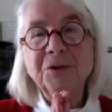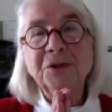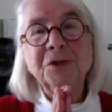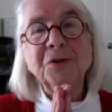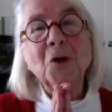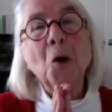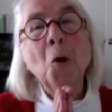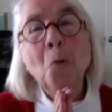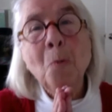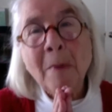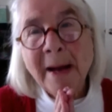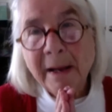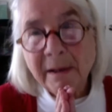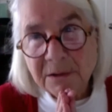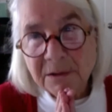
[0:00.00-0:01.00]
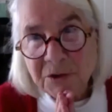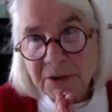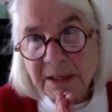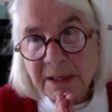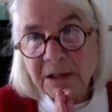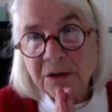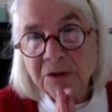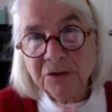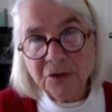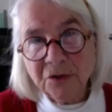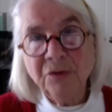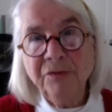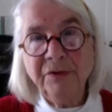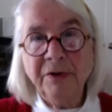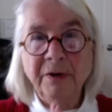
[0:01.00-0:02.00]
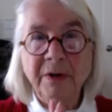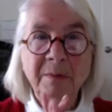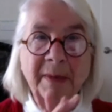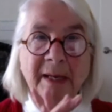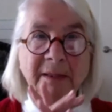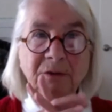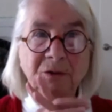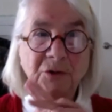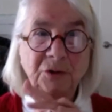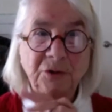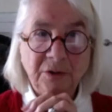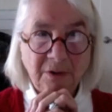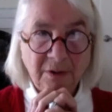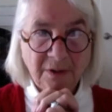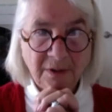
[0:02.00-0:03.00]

so much. Thank you so very much.